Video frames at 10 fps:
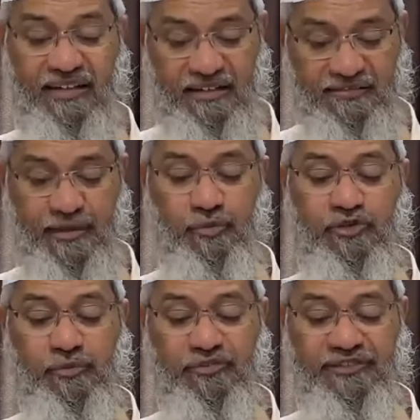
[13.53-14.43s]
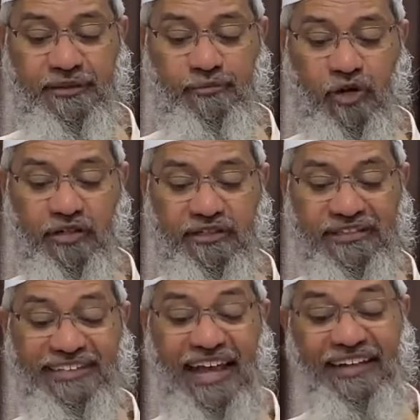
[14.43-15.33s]
Suppose a Muslim doctor
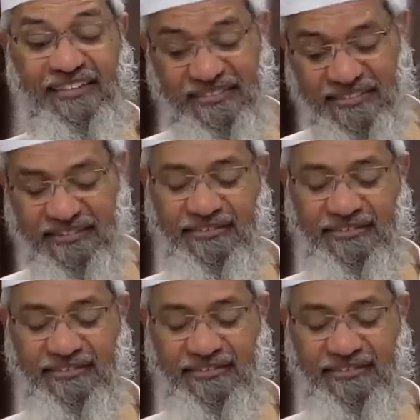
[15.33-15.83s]
dies.